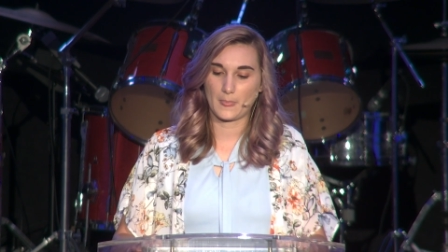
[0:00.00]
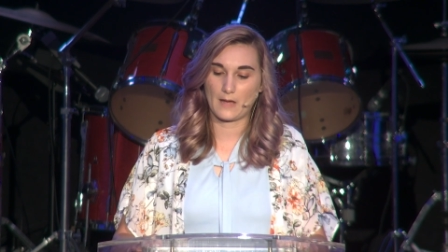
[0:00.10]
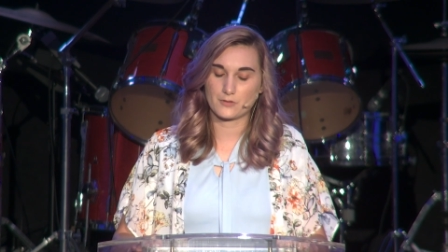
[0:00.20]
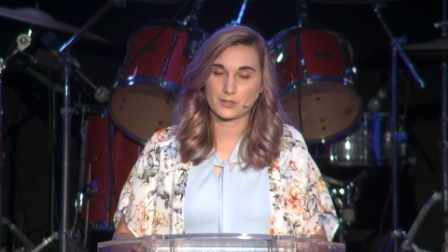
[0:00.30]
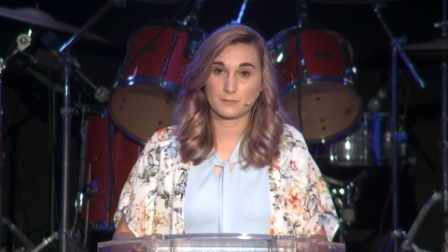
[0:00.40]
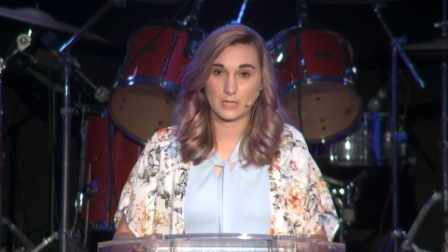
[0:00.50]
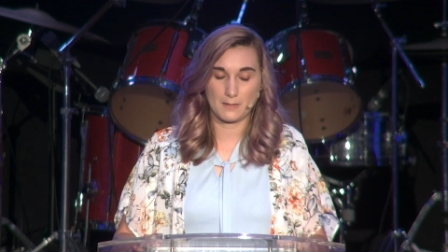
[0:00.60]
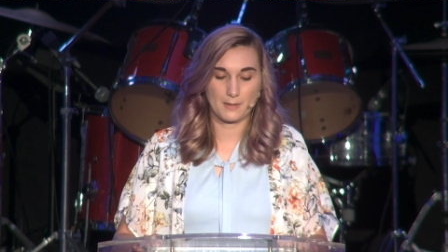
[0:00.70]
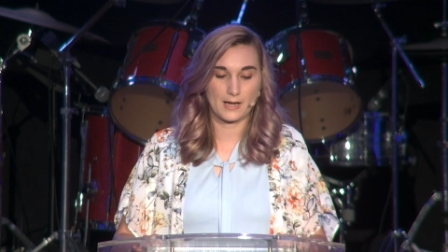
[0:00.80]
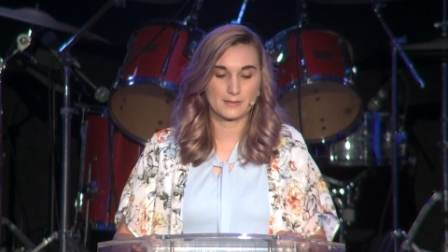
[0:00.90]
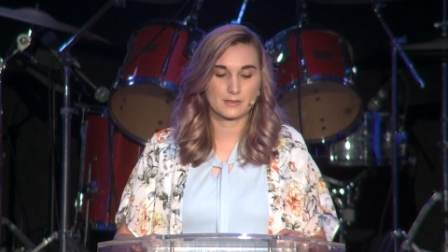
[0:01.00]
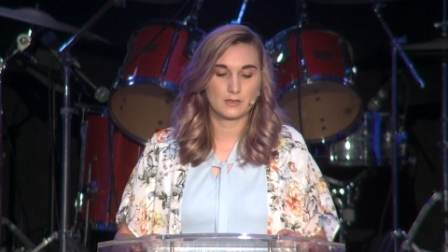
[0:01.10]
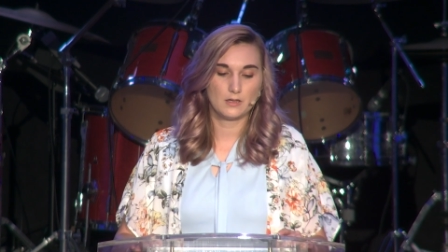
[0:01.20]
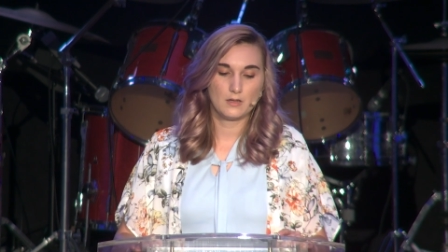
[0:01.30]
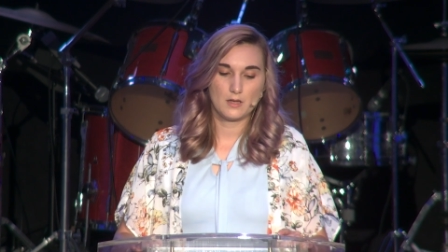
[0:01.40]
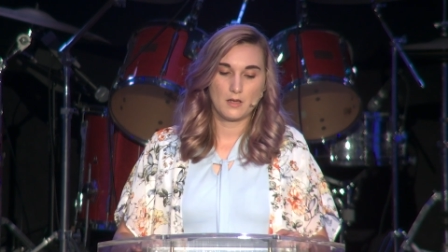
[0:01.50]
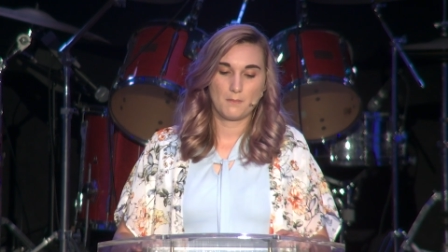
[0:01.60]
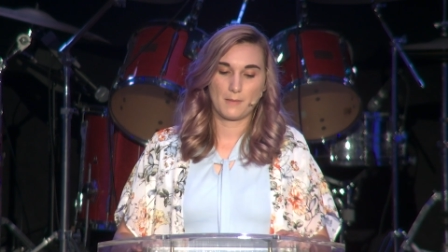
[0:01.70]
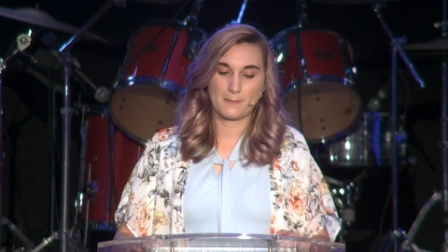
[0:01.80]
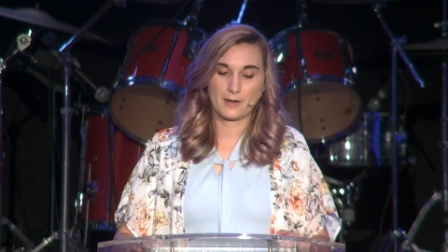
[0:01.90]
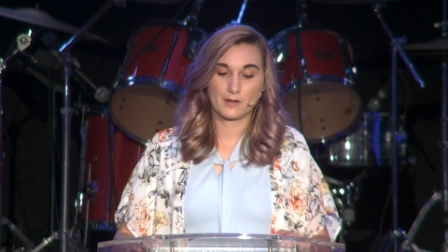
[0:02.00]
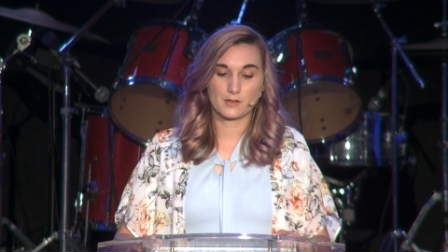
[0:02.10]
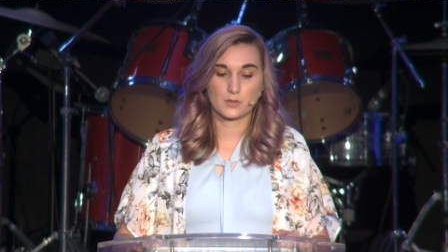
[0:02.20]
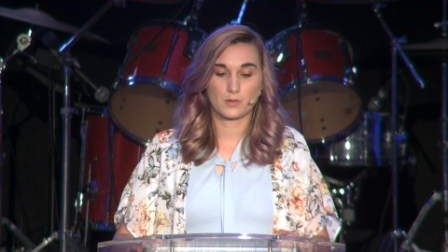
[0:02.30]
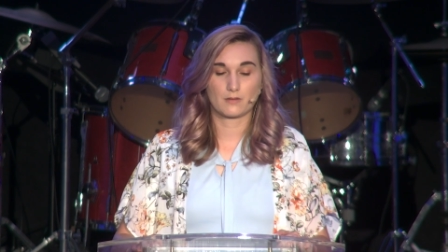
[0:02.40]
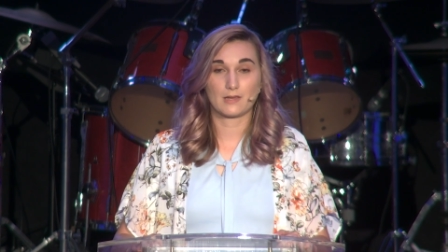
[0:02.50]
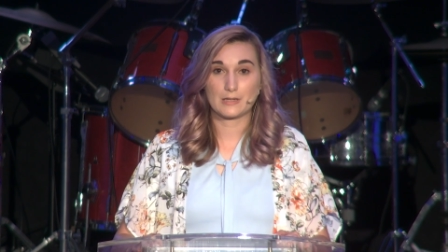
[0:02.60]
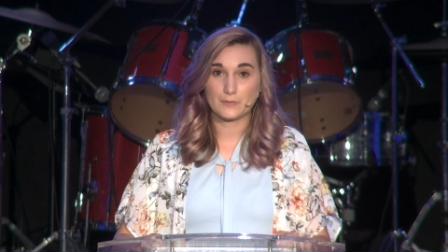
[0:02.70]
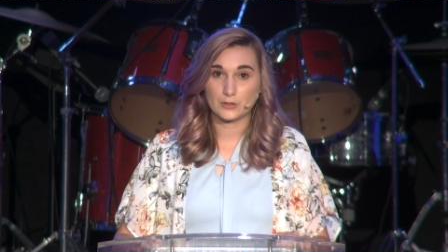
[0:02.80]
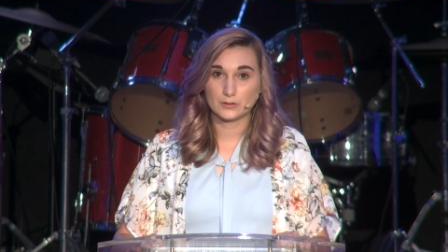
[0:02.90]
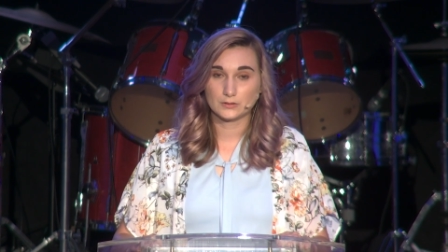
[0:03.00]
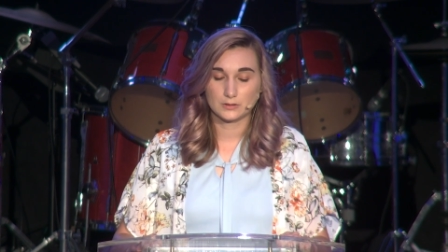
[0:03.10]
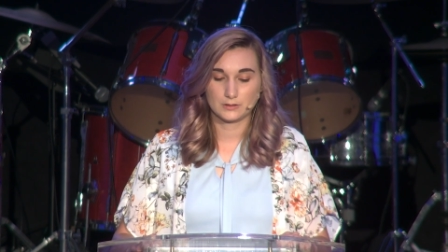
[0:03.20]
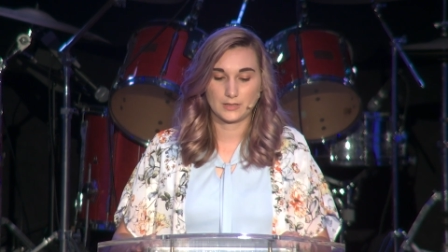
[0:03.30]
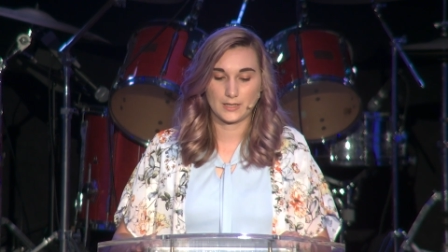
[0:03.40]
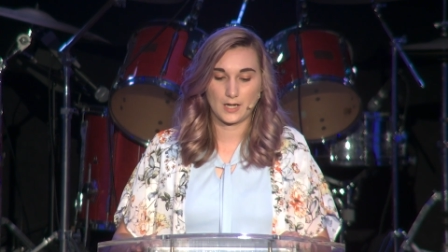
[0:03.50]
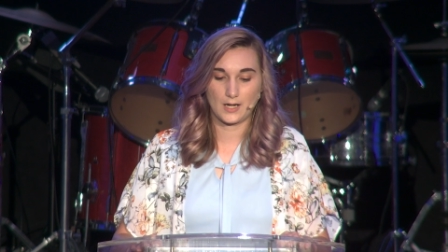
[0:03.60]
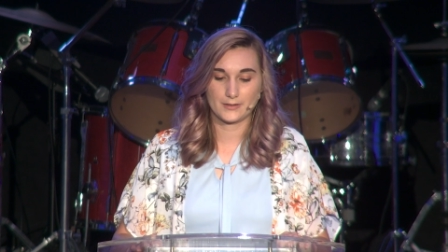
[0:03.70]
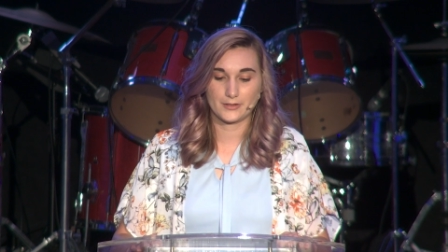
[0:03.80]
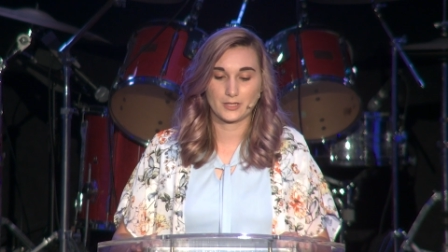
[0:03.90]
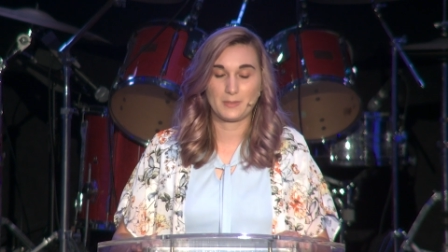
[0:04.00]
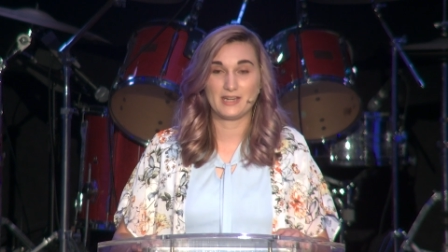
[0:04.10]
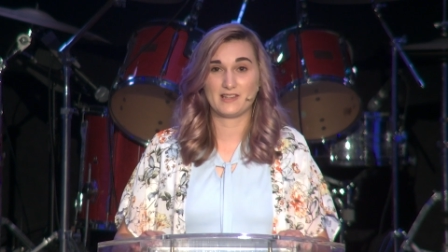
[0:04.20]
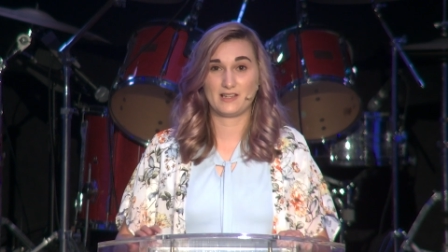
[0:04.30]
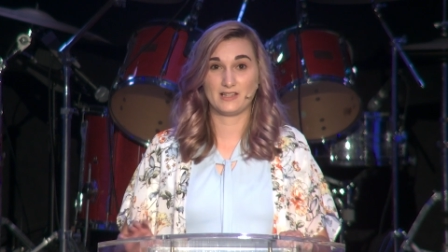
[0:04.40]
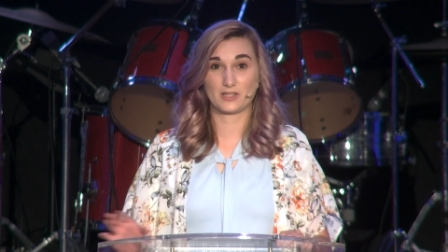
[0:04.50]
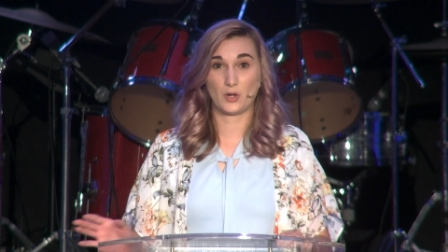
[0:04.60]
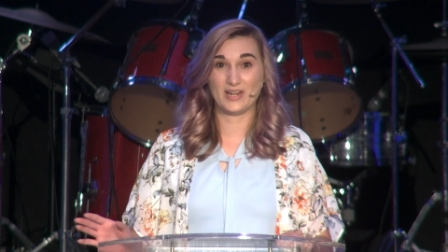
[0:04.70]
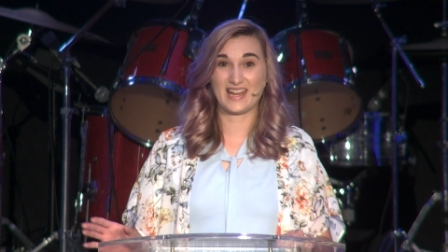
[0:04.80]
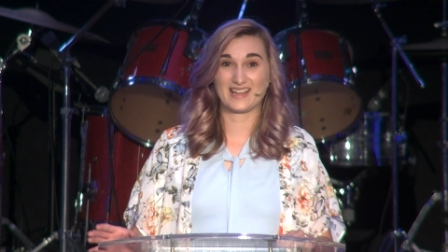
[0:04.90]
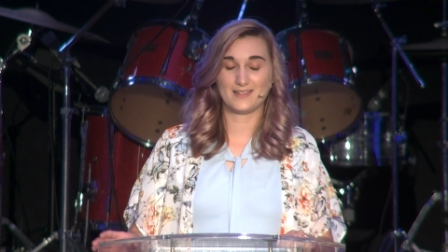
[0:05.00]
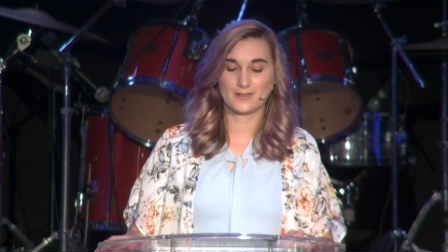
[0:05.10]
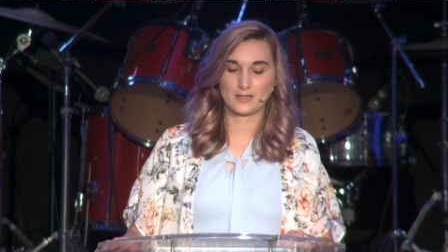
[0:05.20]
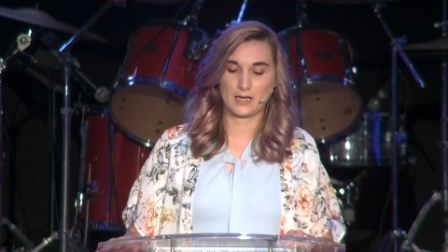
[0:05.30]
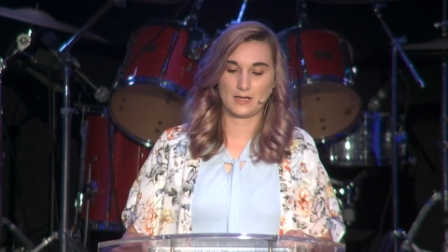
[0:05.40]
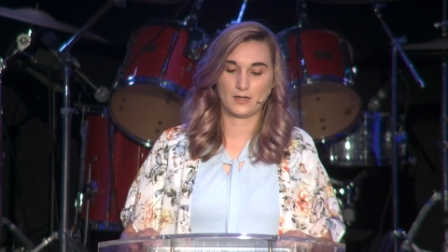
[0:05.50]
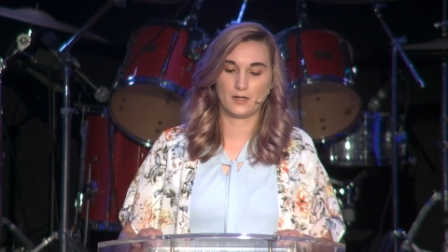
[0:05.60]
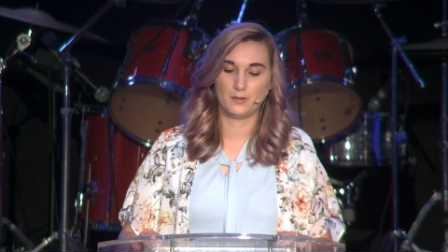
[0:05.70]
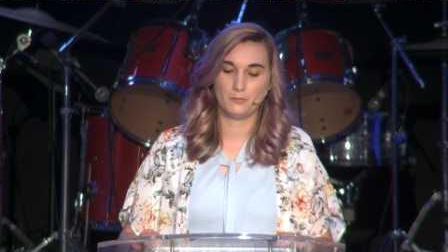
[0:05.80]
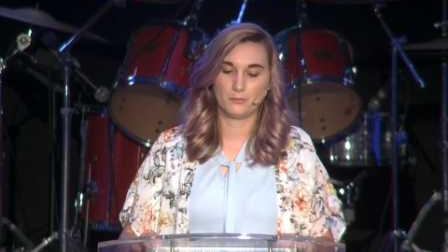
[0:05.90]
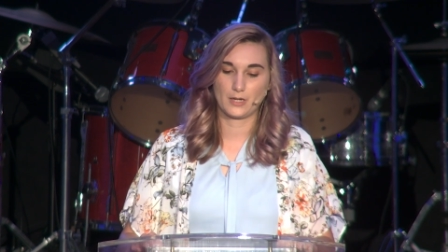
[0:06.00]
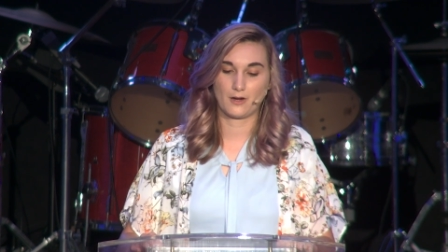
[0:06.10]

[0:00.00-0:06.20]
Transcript: after some time passed, my parents were thankful that God took him into his own hands, and, um,